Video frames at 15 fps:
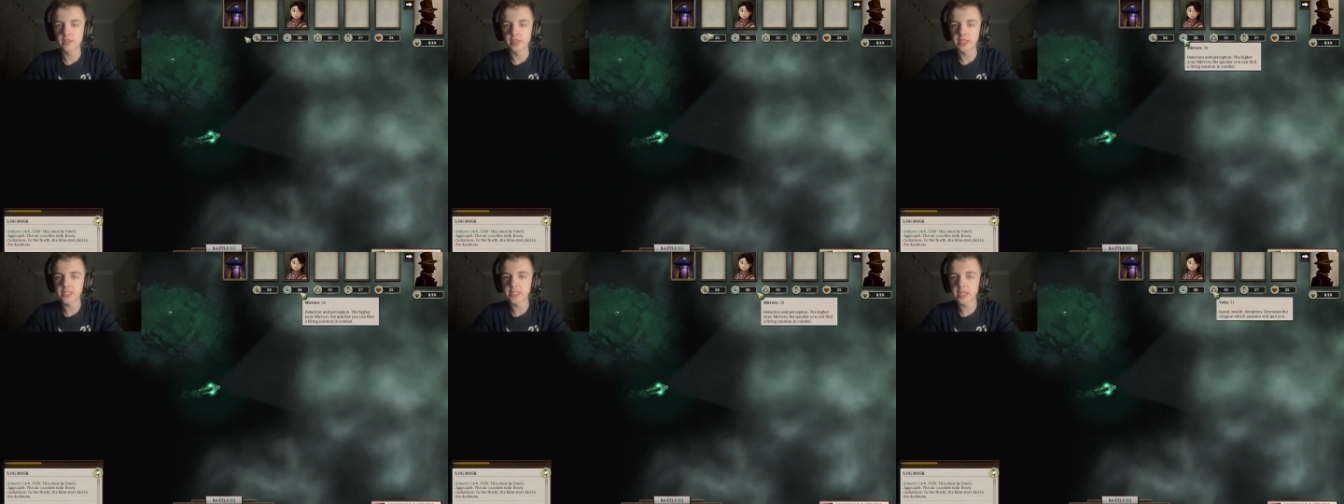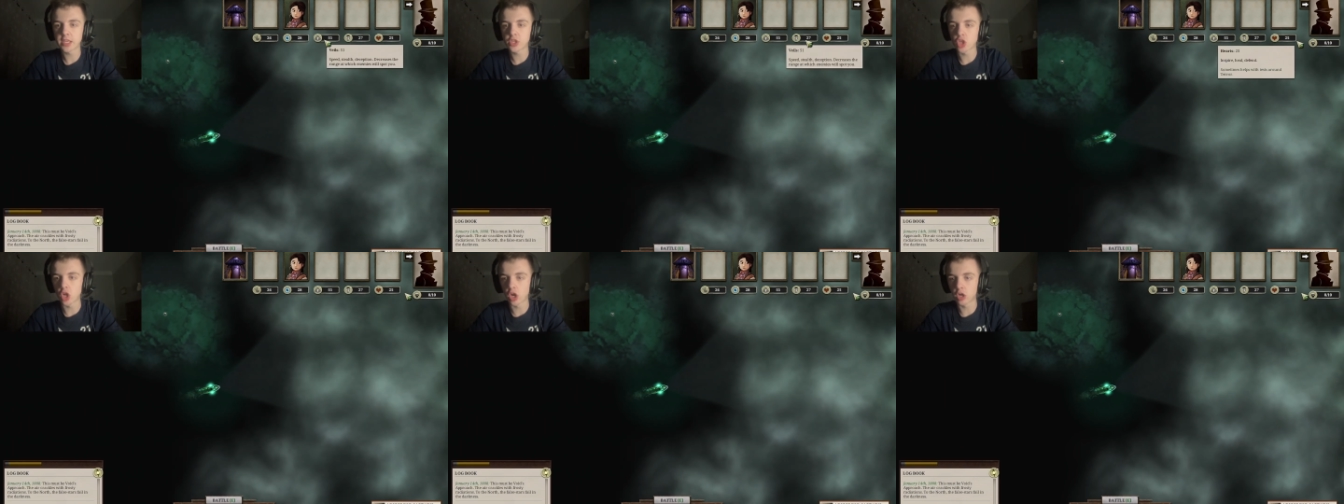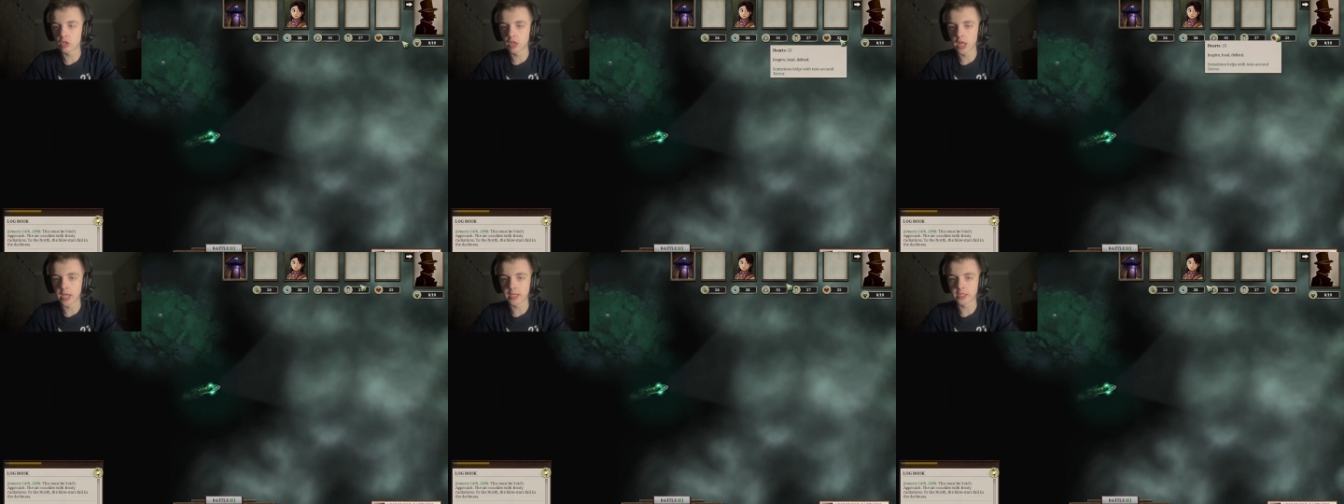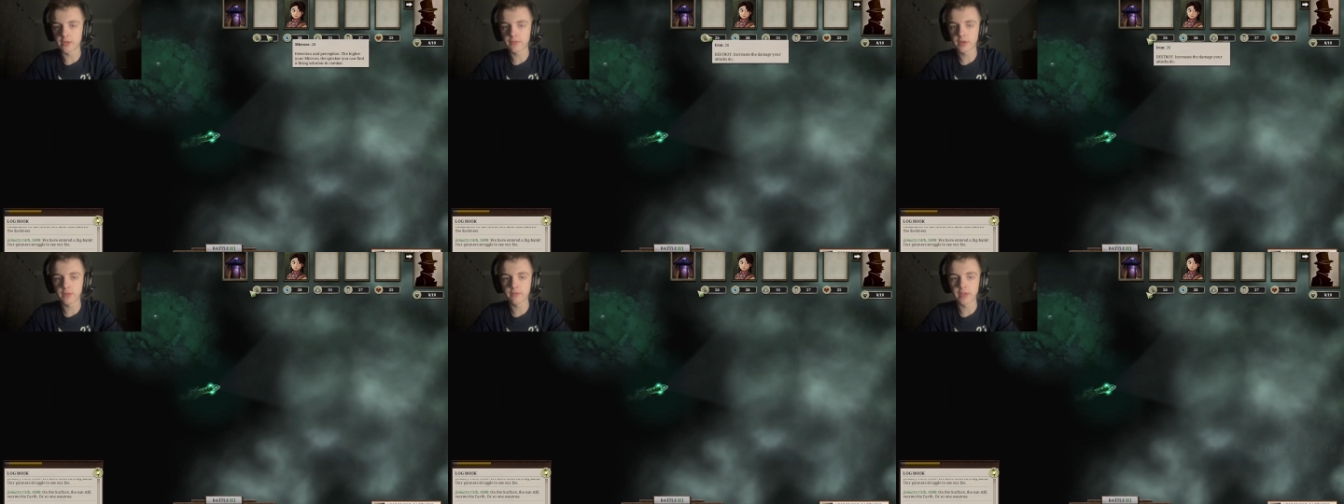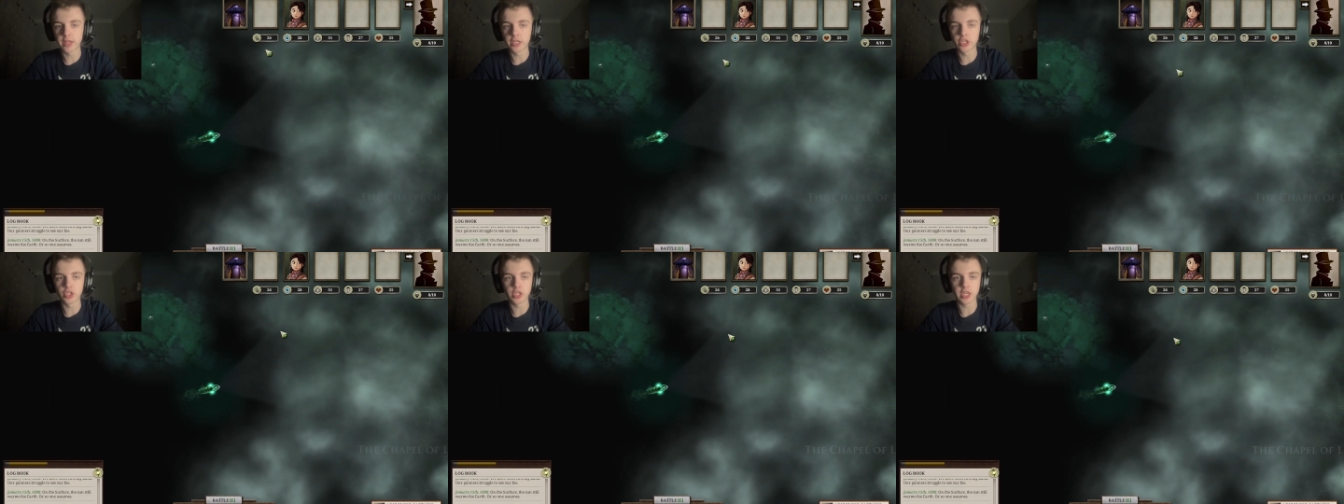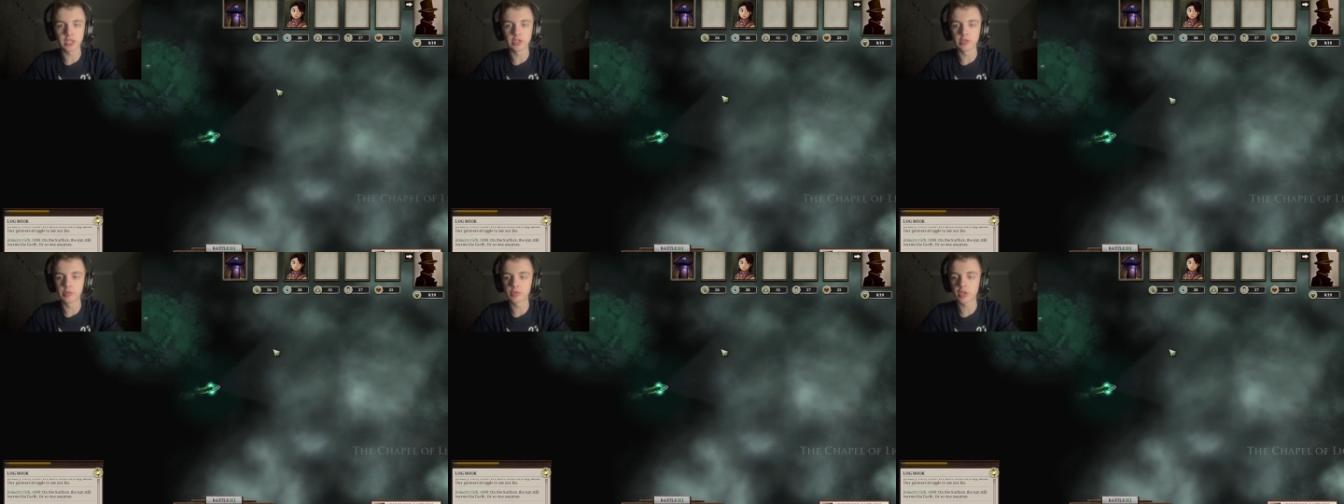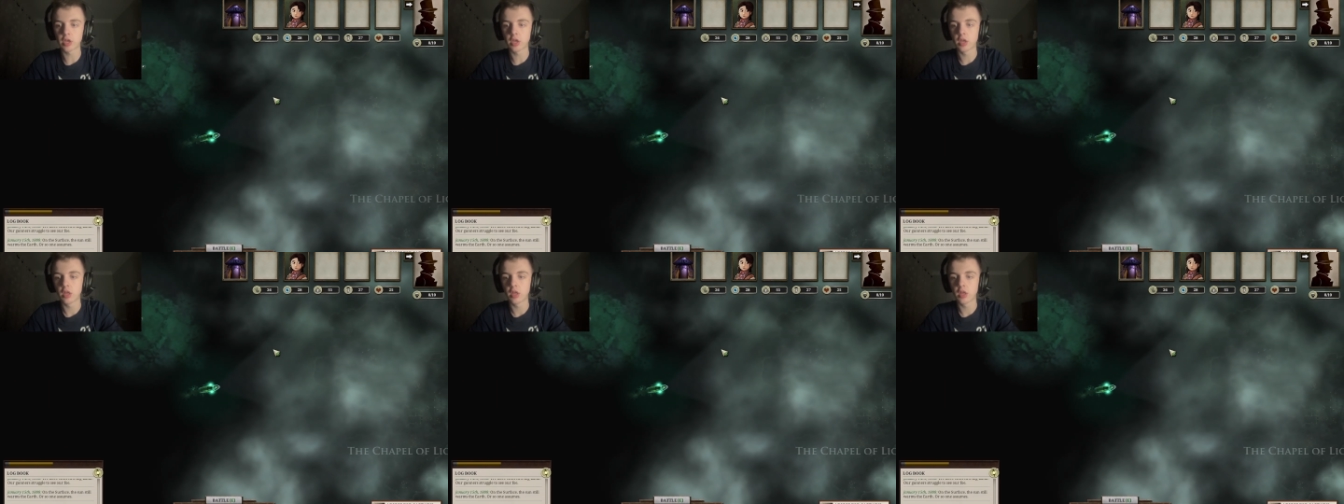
These things are like different advantages I can use.